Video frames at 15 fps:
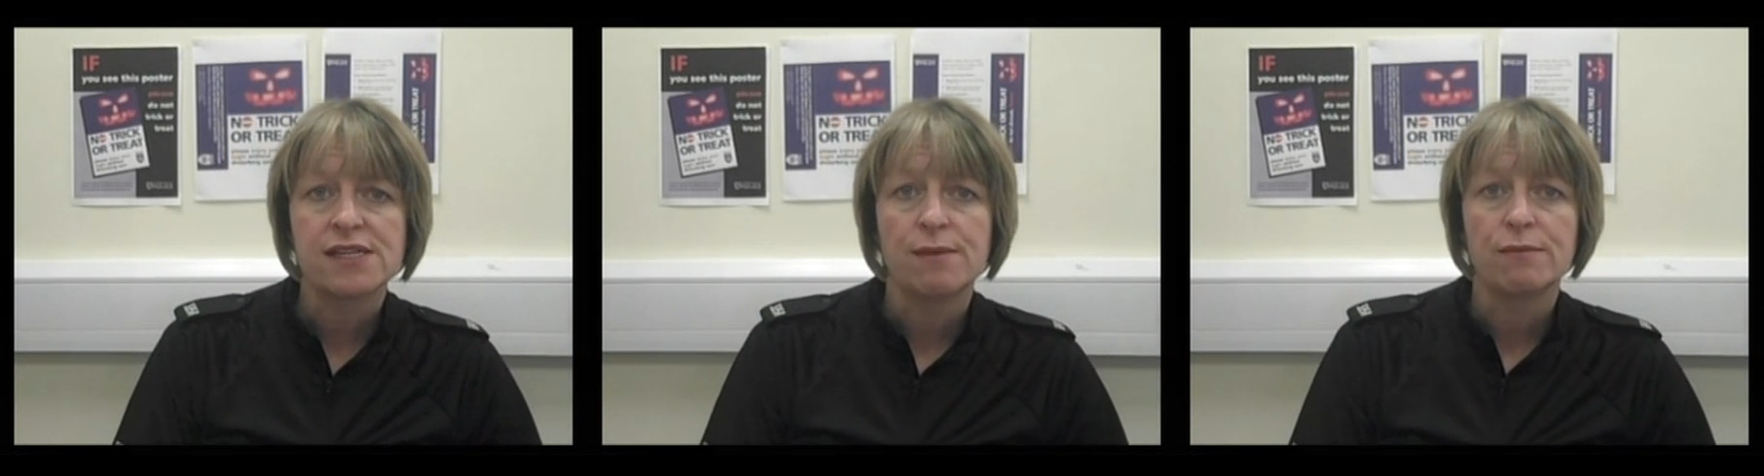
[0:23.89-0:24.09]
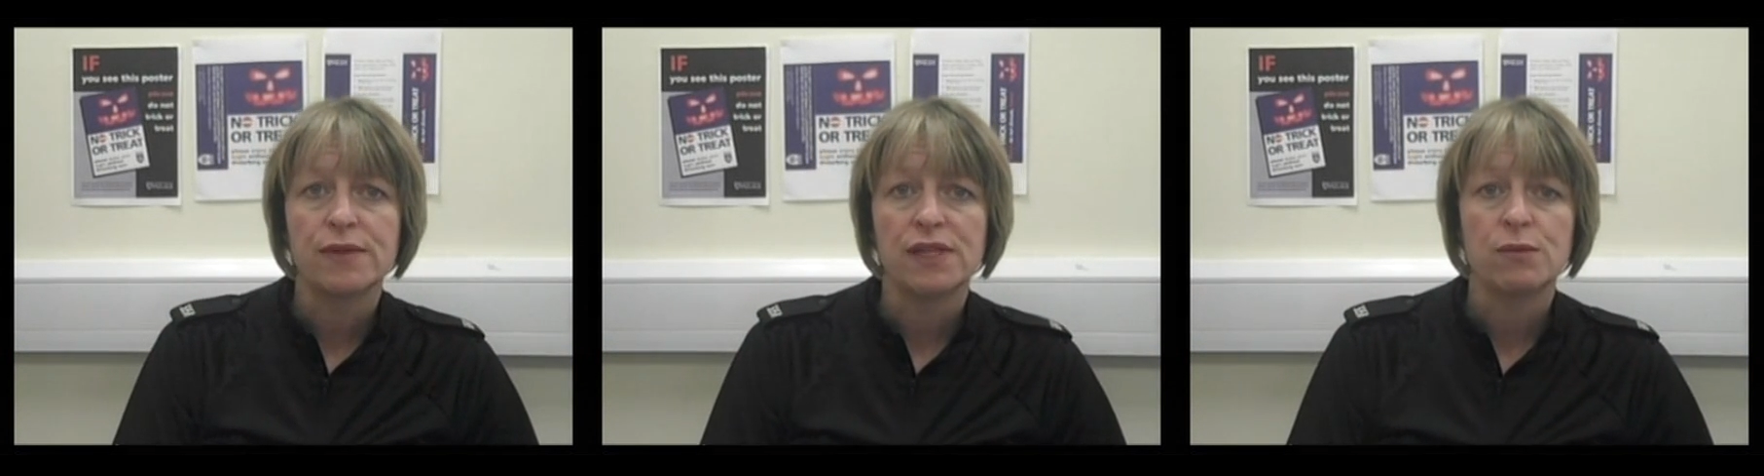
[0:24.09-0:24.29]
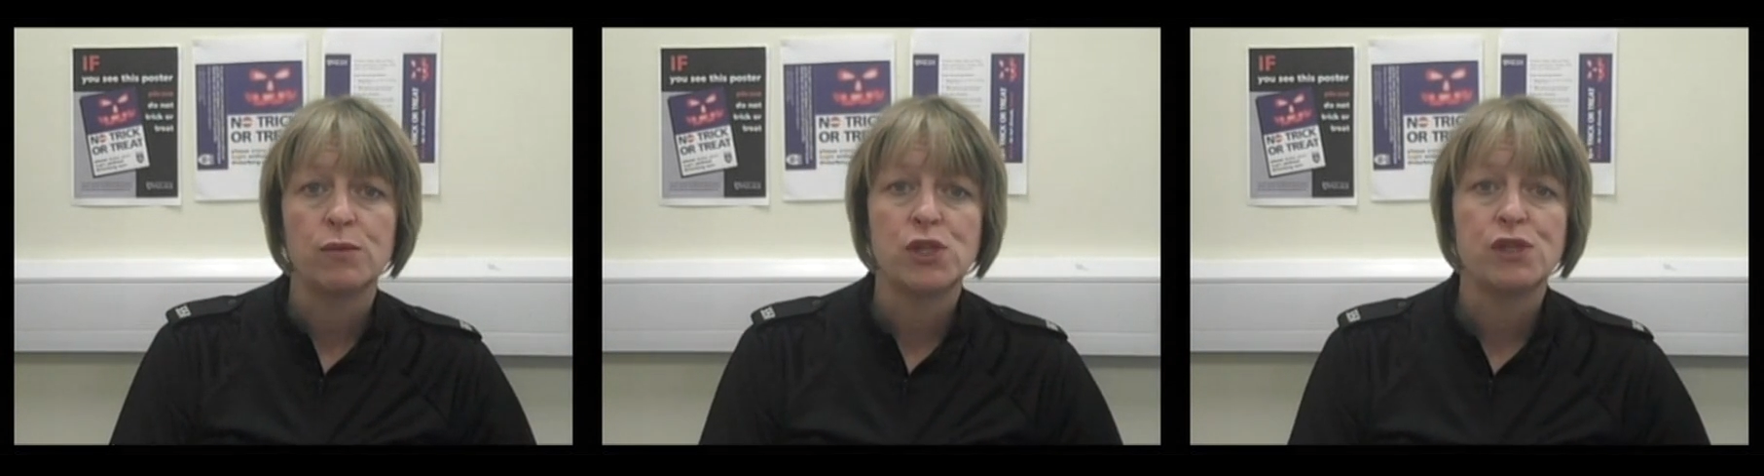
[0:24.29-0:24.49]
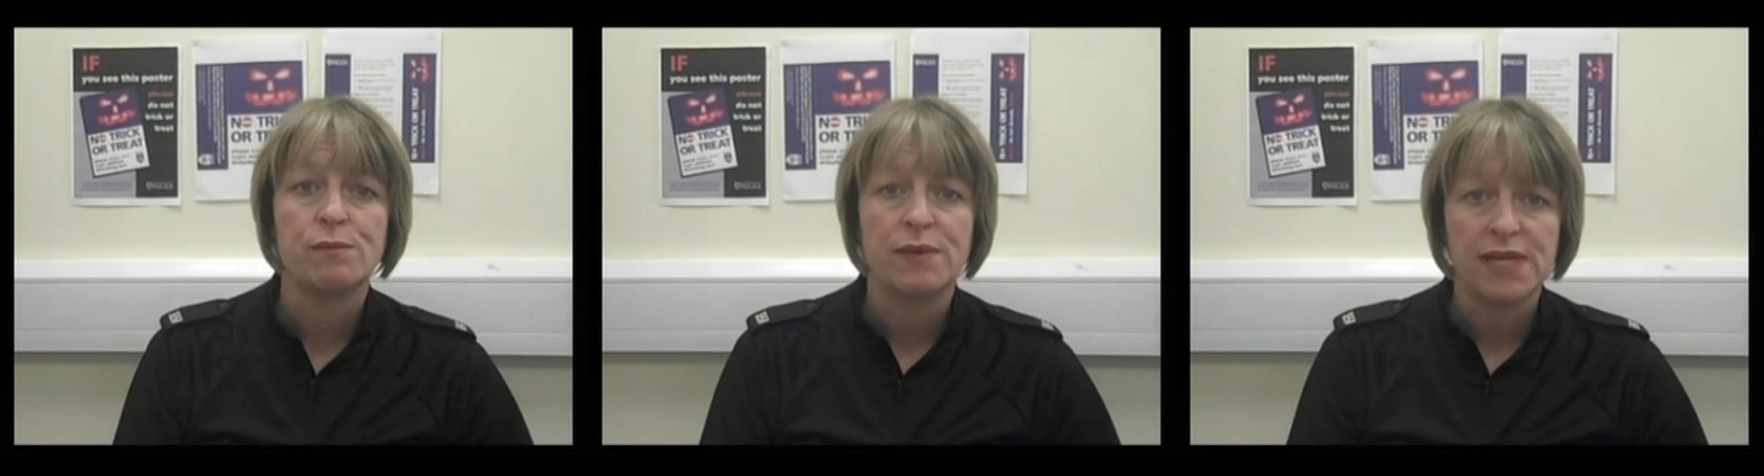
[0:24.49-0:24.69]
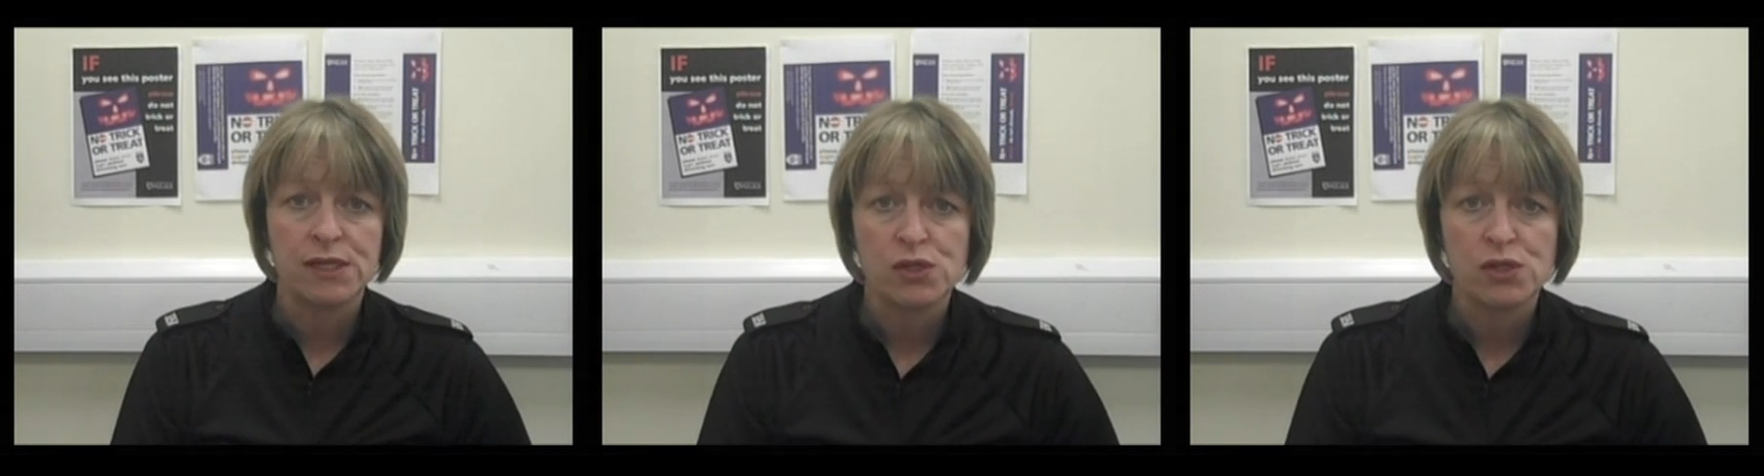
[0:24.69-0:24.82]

something that we should be